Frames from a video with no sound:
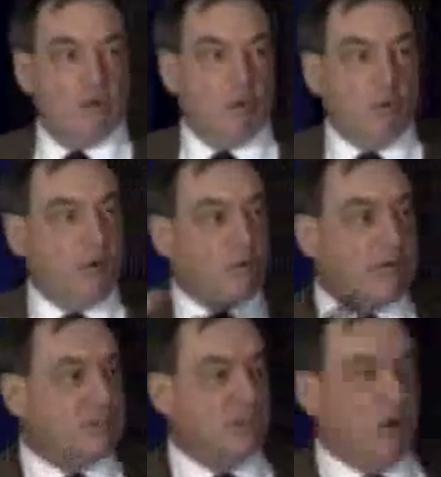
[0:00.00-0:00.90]
Well, one way
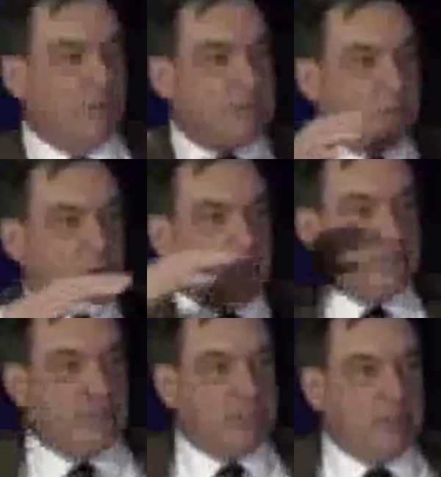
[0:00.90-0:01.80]
to solve this problem
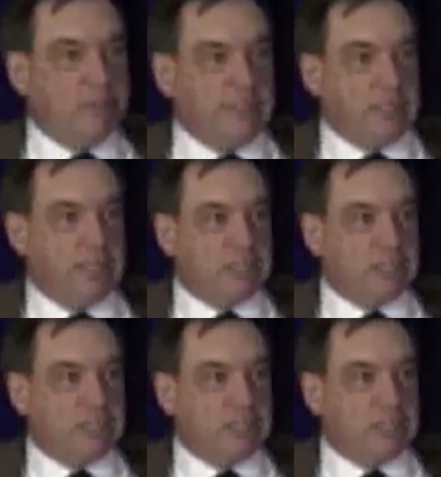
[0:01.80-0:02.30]
is to simply